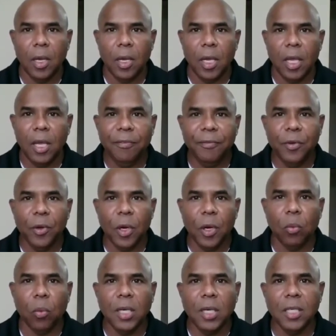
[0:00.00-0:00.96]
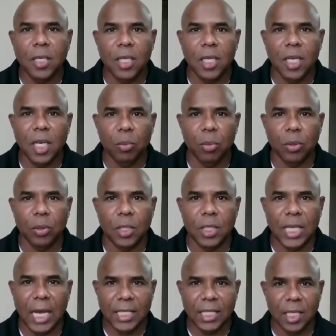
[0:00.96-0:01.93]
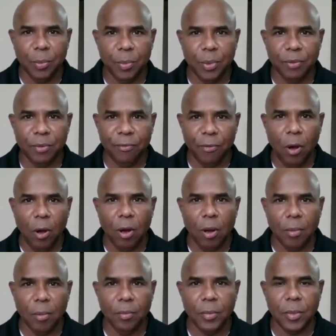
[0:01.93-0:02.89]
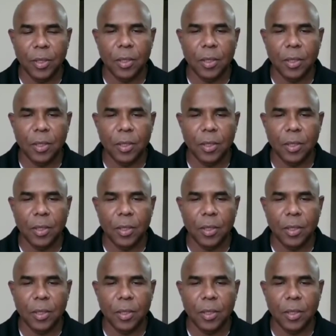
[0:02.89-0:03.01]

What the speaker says: If you are wondering about this ICP form,